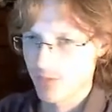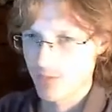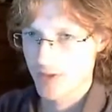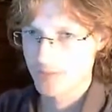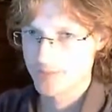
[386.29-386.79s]

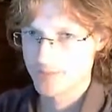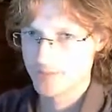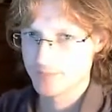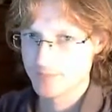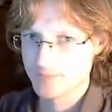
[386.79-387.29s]
But
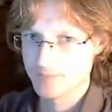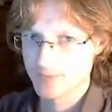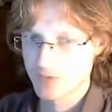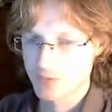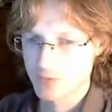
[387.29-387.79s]

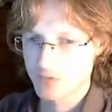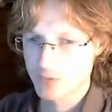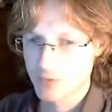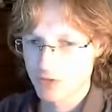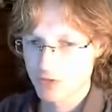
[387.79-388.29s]
if you really
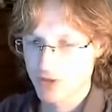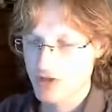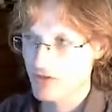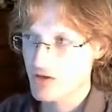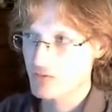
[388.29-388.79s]
want to try
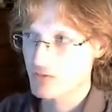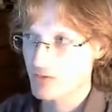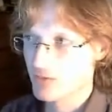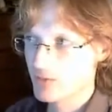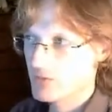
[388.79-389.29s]
to talk to me, you
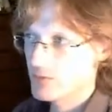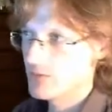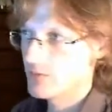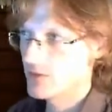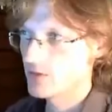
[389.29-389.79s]
could reach me
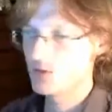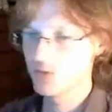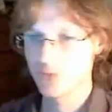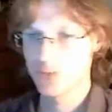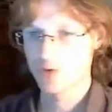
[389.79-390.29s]
on my
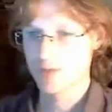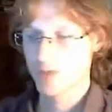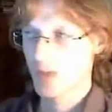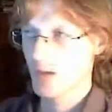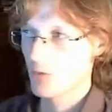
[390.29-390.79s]
forum
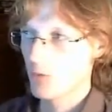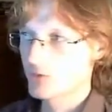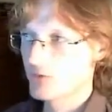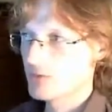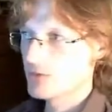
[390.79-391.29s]
or
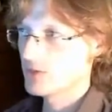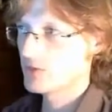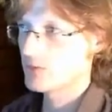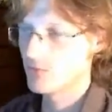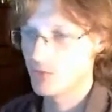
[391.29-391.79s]
send me a
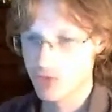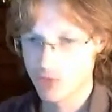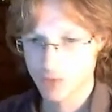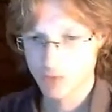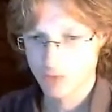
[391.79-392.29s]

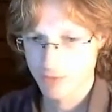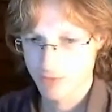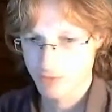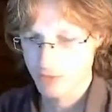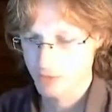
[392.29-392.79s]
note
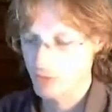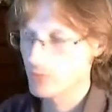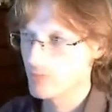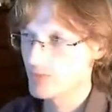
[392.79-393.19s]
over YouTube.